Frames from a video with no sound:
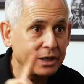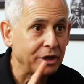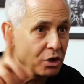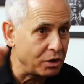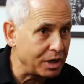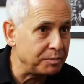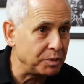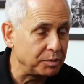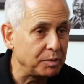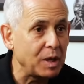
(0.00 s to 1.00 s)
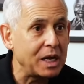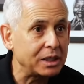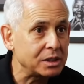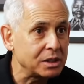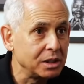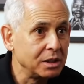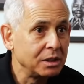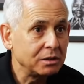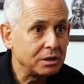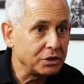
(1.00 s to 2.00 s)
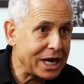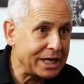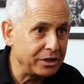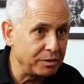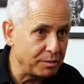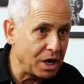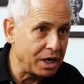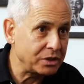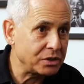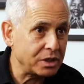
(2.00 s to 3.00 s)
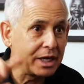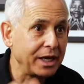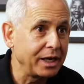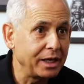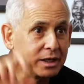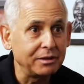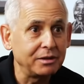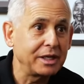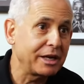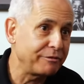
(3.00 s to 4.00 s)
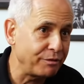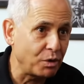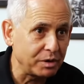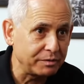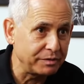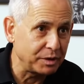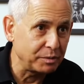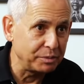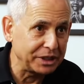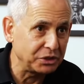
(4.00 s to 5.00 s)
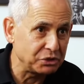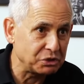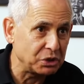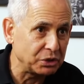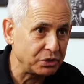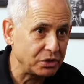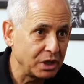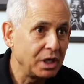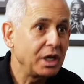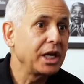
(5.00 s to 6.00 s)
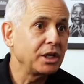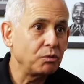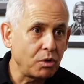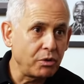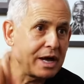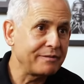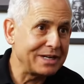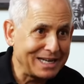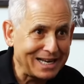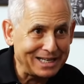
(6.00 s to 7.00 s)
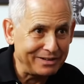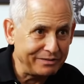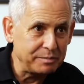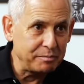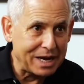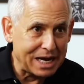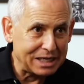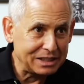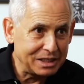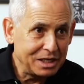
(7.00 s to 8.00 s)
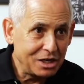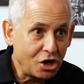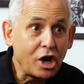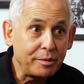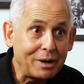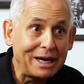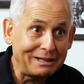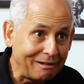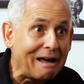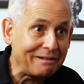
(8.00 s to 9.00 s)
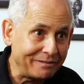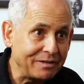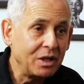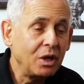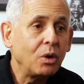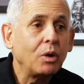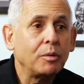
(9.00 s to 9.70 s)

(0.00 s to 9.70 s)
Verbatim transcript: I can go a couple blocks to Jack in the Box and get four of their big desserts, and it won't have a negative impact on my life. And it will.